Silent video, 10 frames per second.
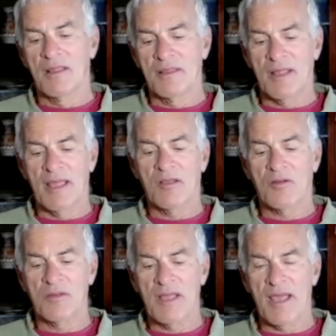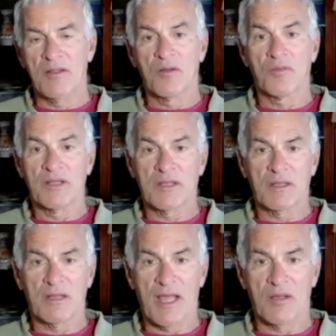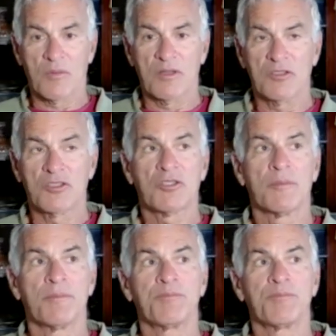They created a written language.